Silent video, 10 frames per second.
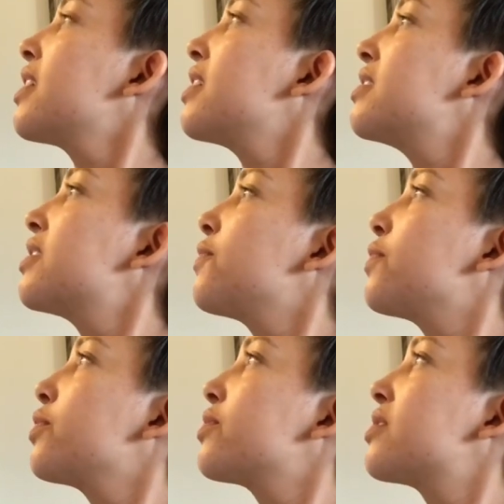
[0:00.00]
que dice
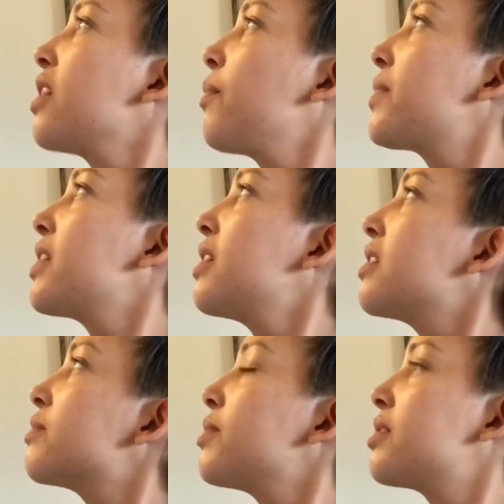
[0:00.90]
fruit something
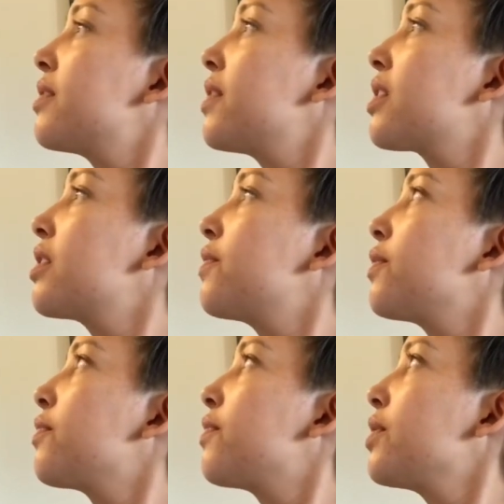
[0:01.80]
that's specifically
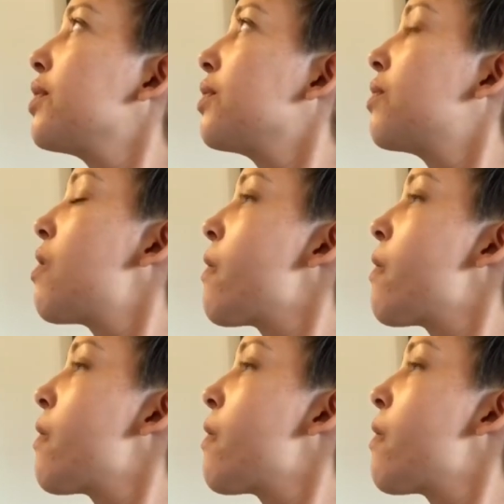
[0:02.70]
for fruit.